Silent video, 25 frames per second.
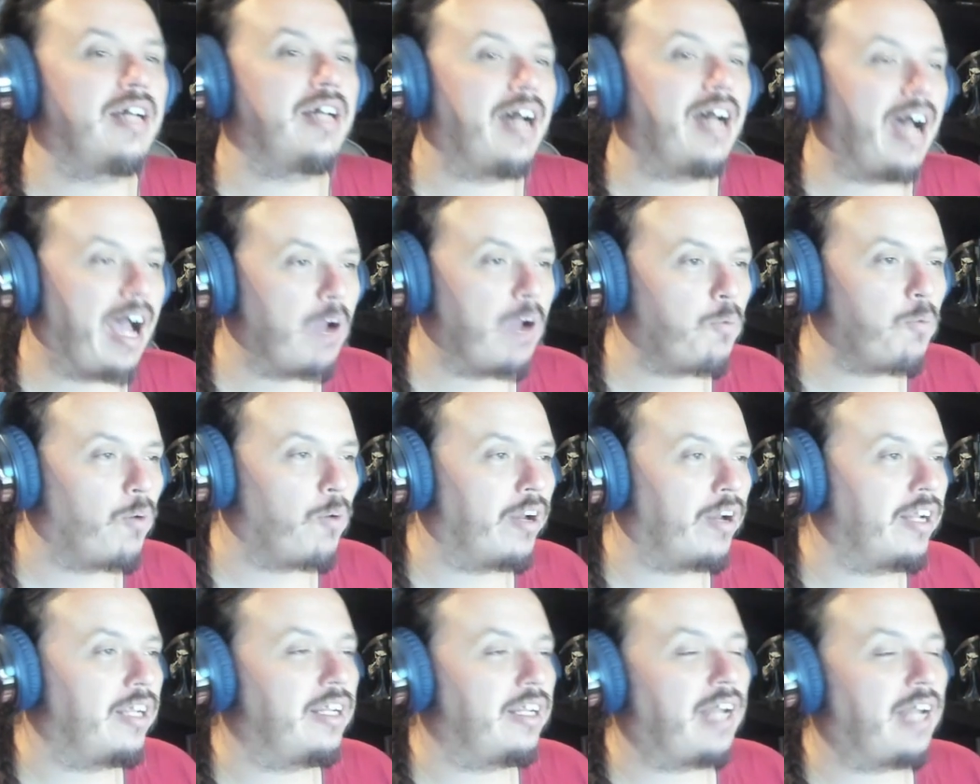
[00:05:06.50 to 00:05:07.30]
I
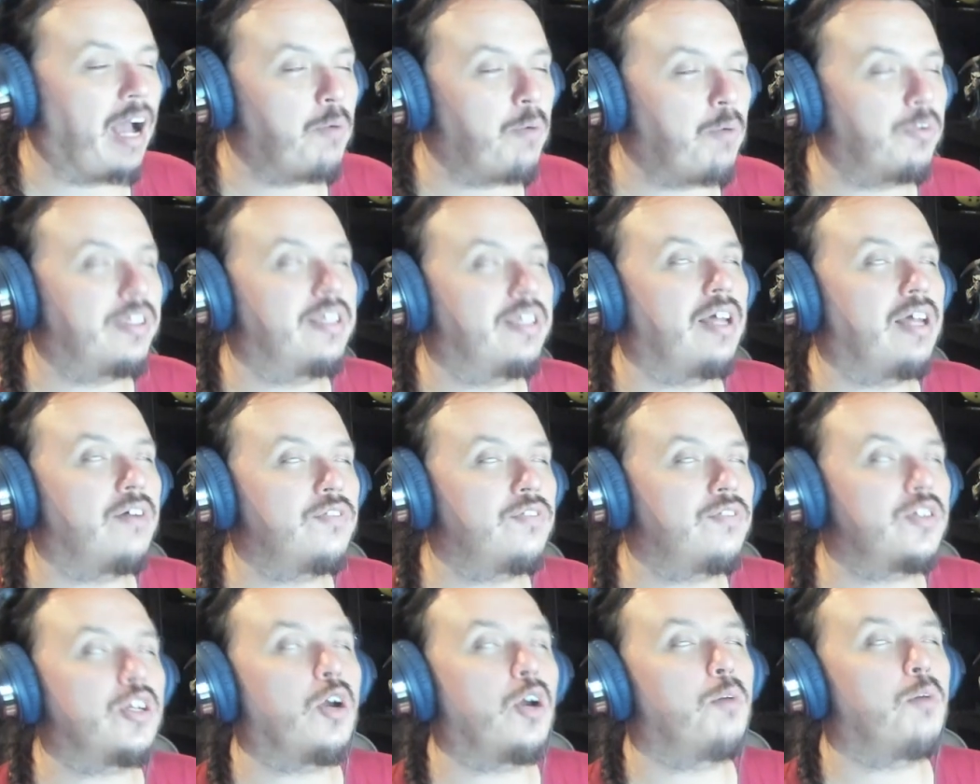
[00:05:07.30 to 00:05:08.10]
would love
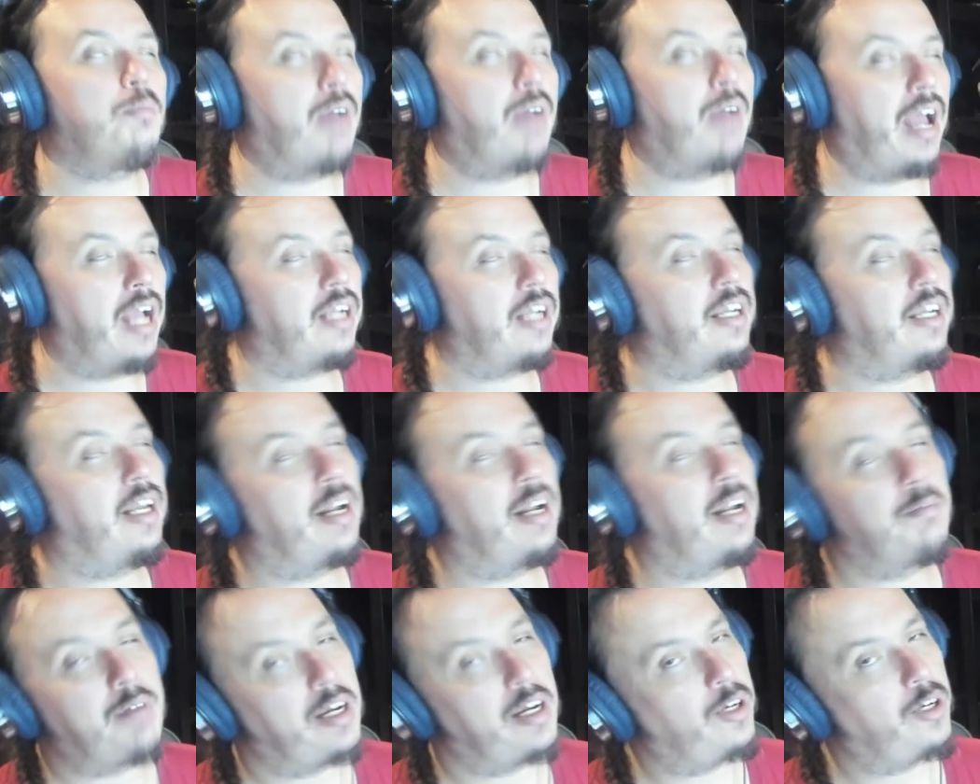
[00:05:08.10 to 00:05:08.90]
to go back, and
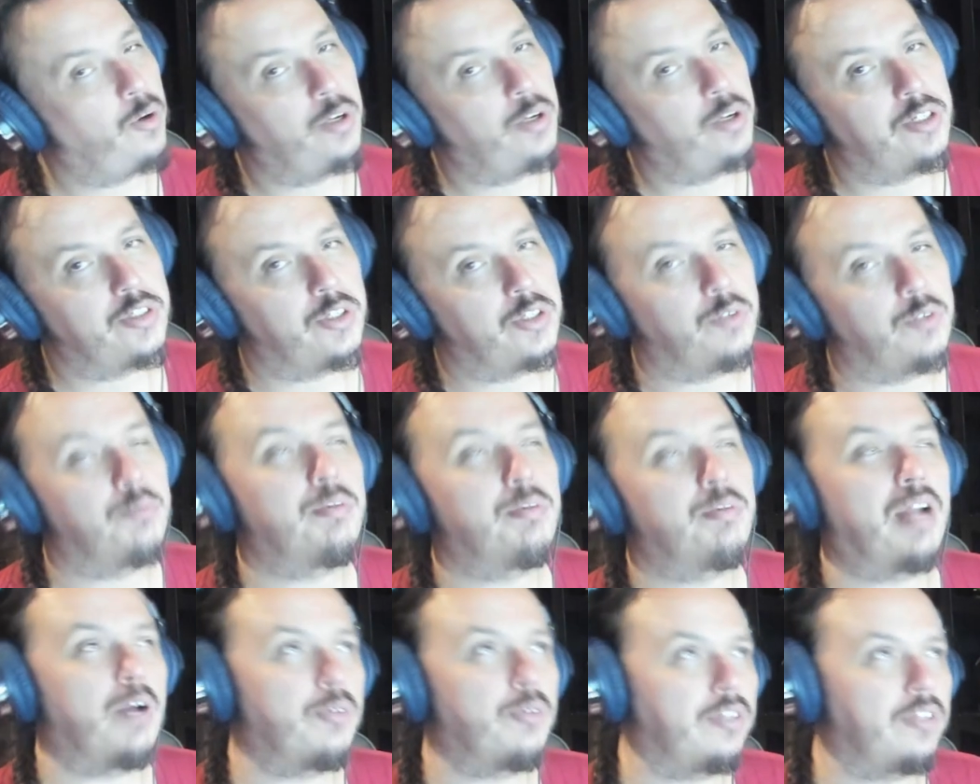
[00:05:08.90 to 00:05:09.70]
I'm not going to, but
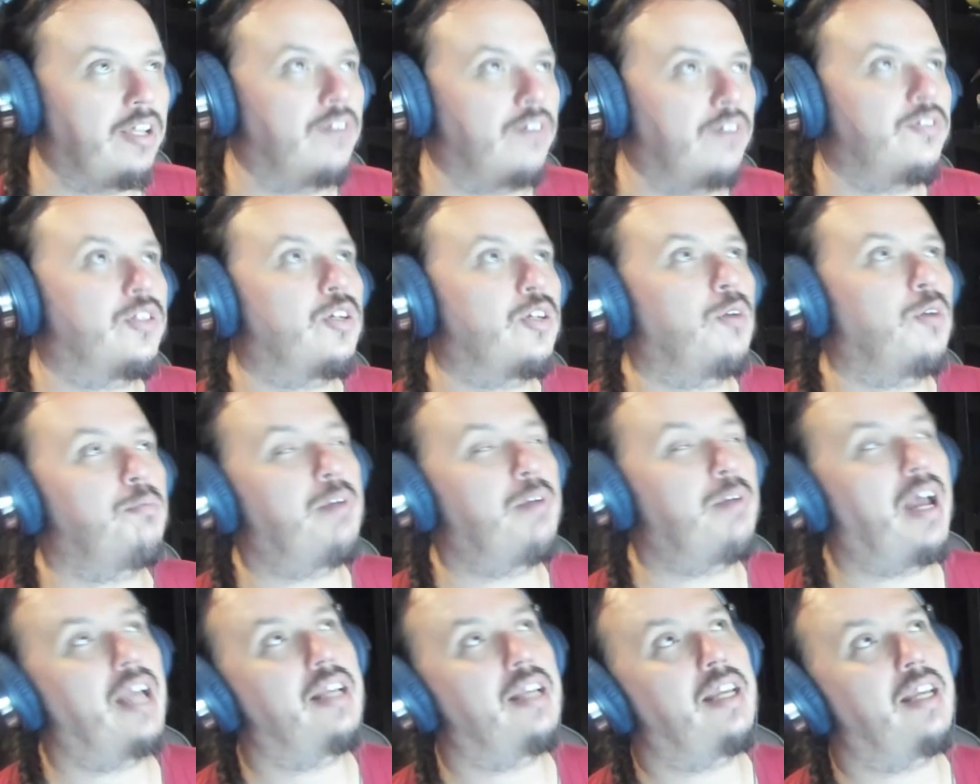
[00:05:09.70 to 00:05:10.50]
I would love to go
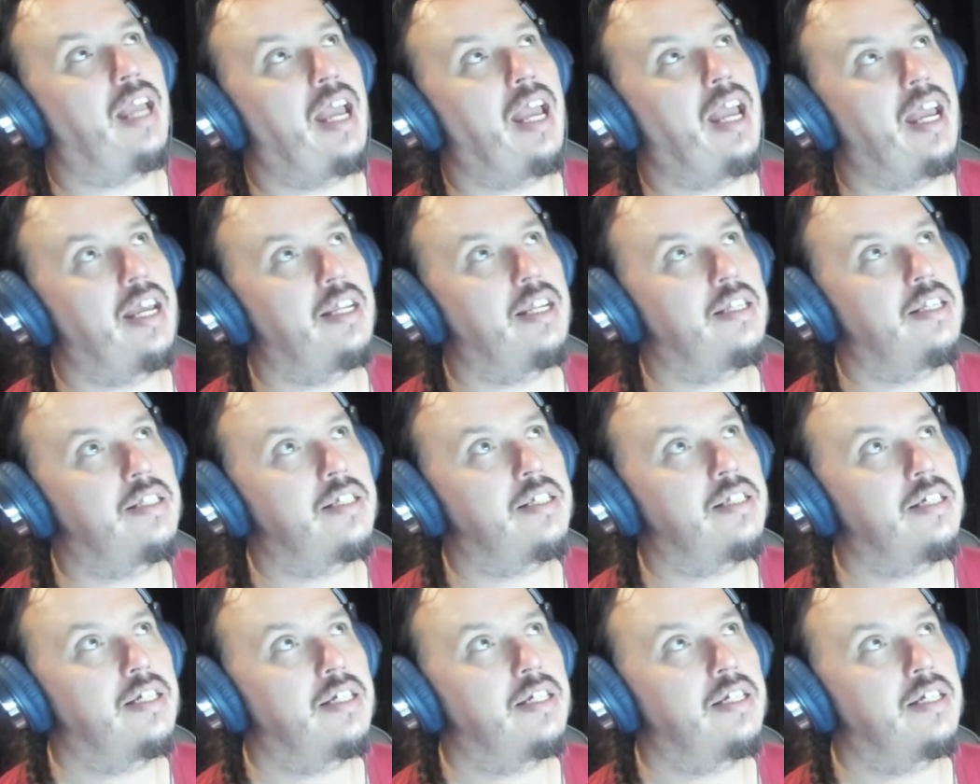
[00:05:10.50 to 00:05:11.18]
back and